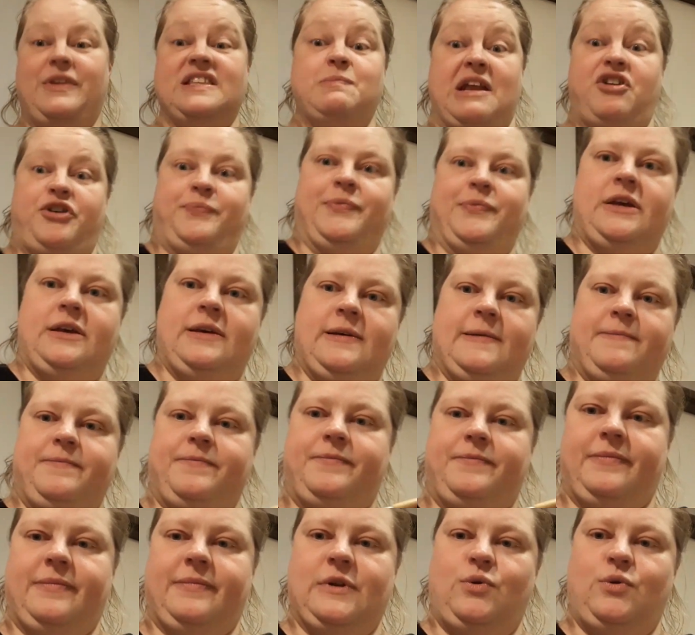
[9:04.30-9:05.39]
fair.
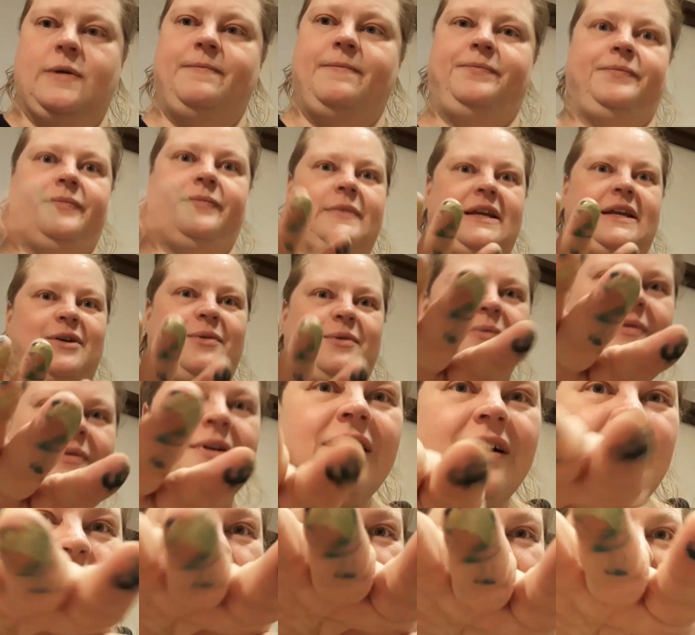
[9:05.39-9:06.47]
Ooh, and now
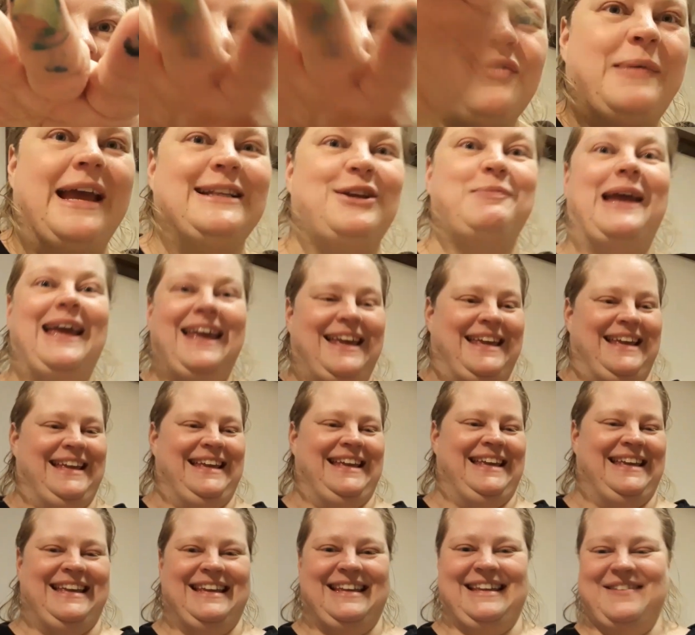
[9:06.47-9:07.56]
more layers of paint on me.
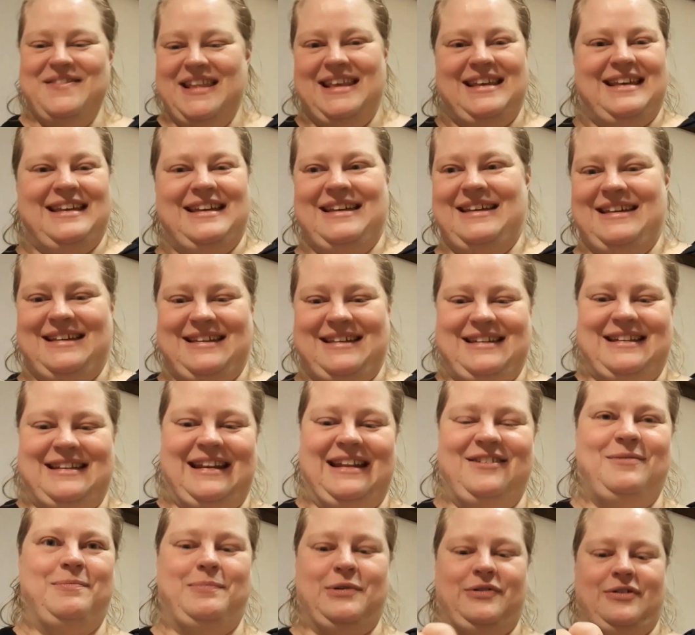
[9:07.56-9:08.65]
And I need
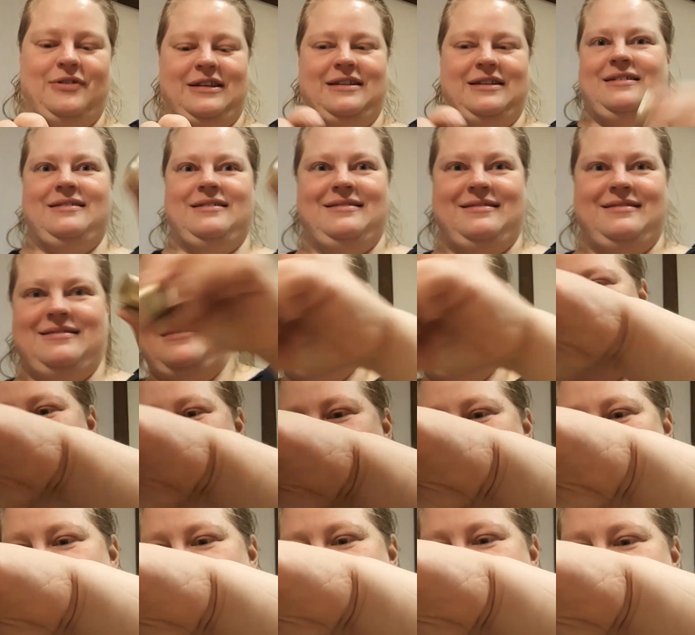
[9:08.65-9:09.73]
to put on the
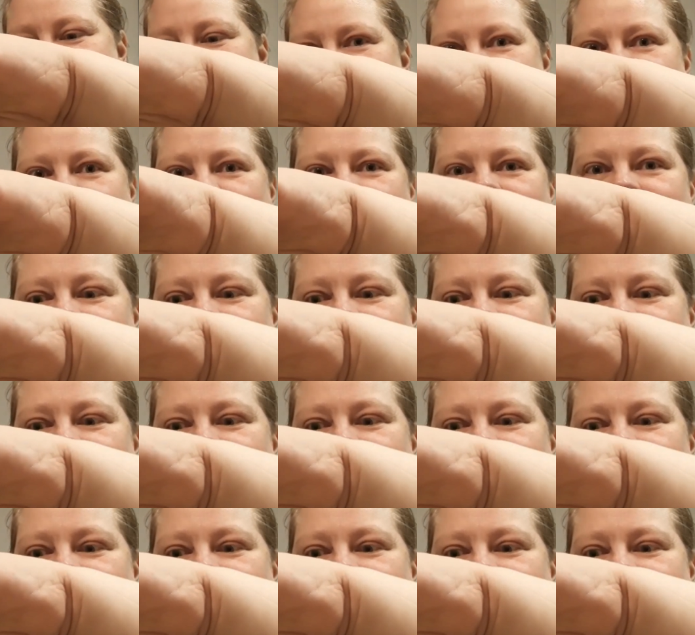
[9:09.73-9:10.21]
top of this paint towel